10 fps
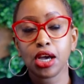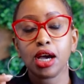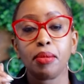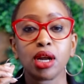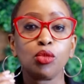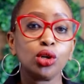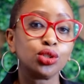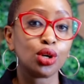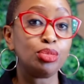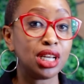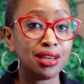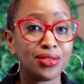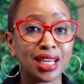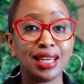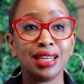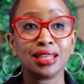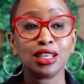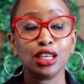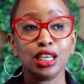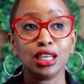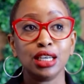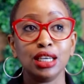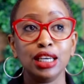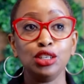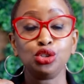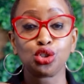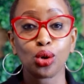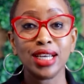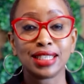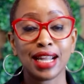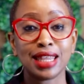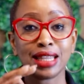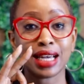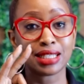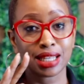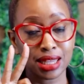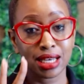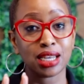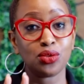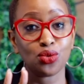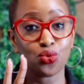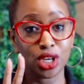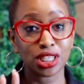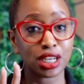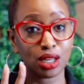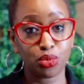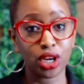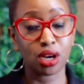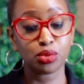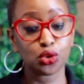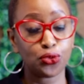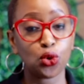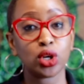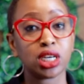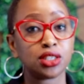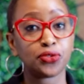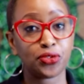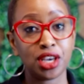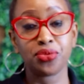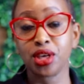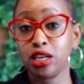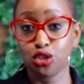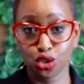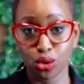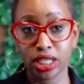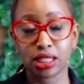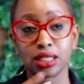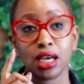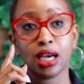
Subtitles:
But I'm also a believer in choice, and I think that's the third reason I'll bring up. So focus, faith, and choice.